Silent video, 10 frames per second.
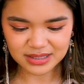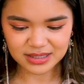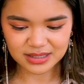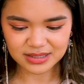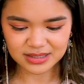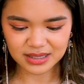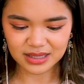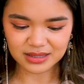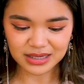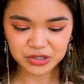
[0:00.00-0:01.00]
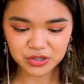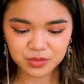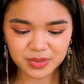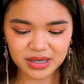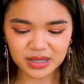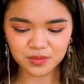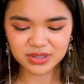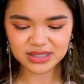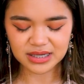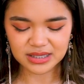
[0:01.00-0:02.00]
and it's a lecture by
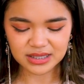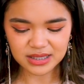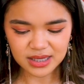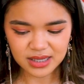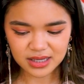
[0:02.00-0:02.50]
Edward Said